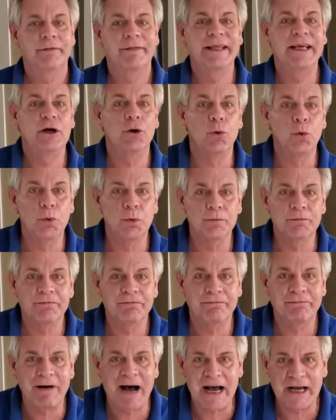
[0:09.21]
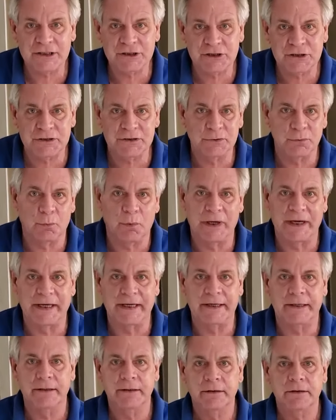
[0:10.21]
the old-fashioned
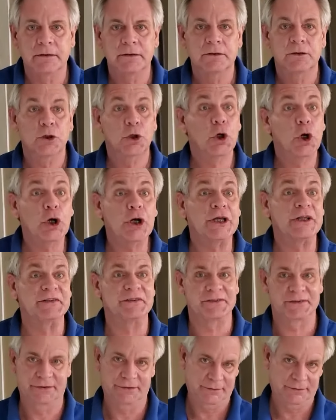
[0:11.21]
way. Cook it.